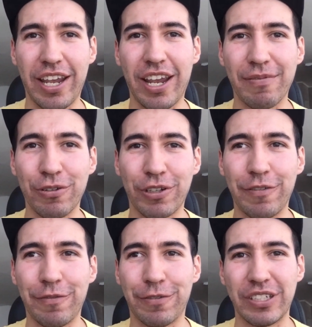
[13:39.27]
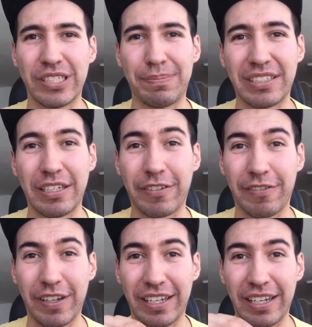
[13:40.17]
hey, I'm looking for
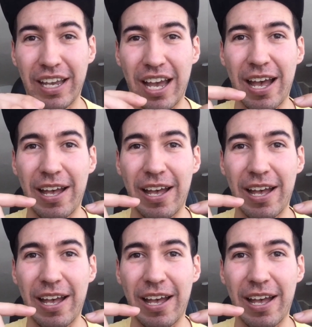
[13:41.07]
specific